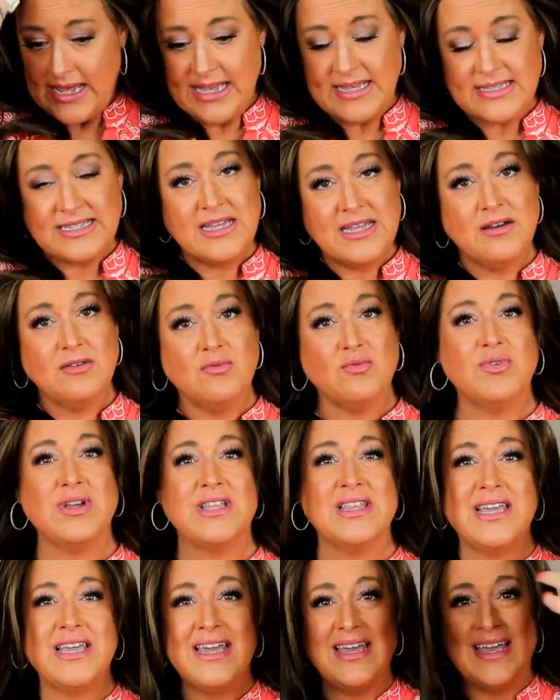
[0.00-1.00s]
isn't
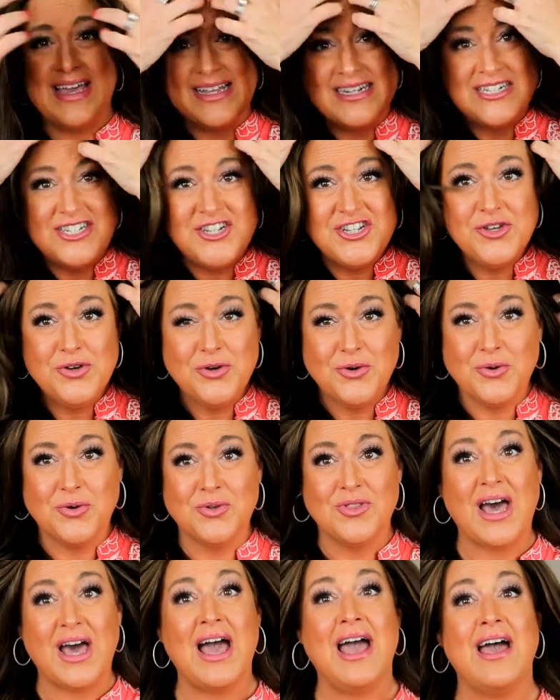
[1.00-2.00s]
really
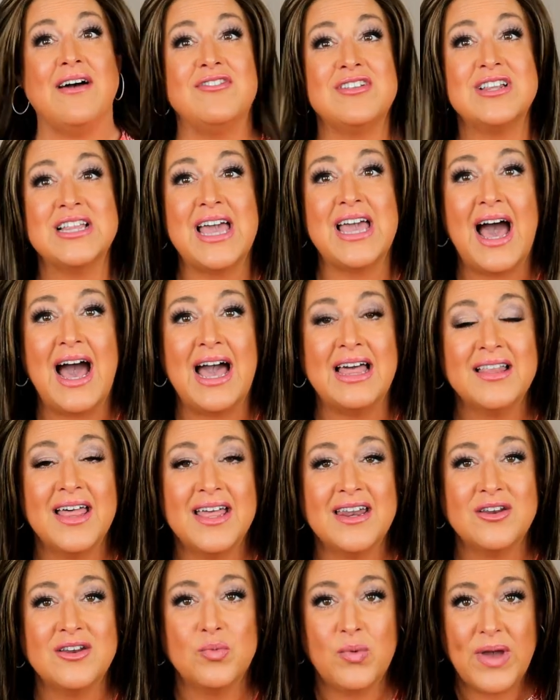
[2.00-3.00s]
into the heavily
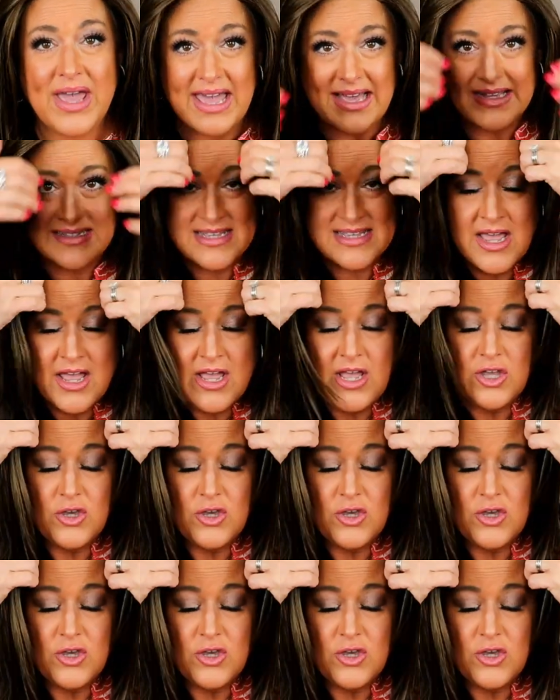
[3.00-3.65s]
highlighted wigs.